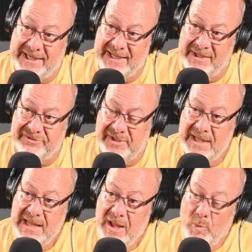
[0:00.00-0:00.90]
else.
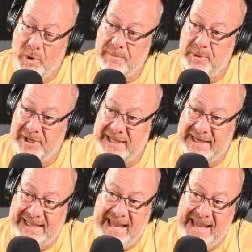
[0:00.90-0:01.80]
We're putting in
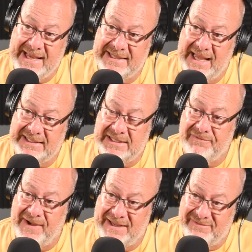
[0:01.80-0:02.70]
a K N
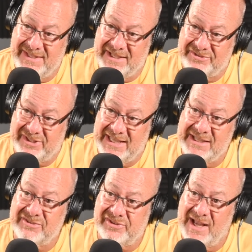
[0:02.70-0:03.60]
ninety-five disc
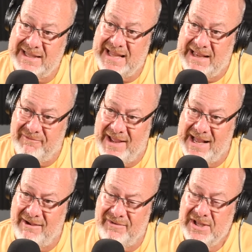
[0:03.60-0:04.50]
inside that
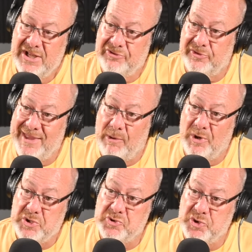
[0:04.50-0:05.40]
valve so that
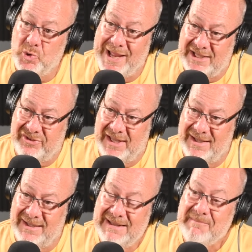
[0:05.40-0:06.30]
when you do
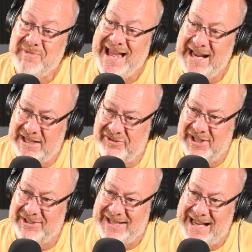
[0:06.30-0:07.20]
exhale, that
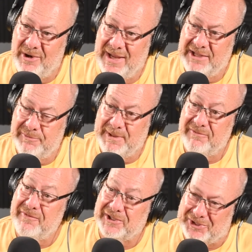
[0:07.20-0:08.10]
exhale now has been
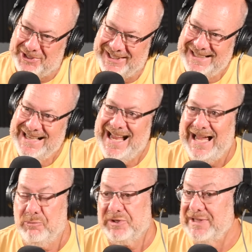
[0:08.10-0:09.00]
filtered
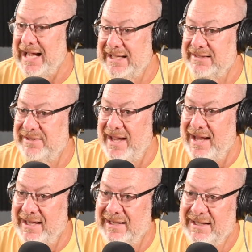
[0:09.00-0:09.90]
and will not
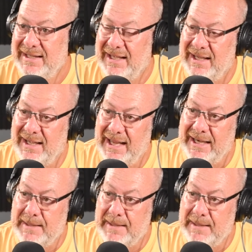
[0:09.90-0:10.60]
contain uh, any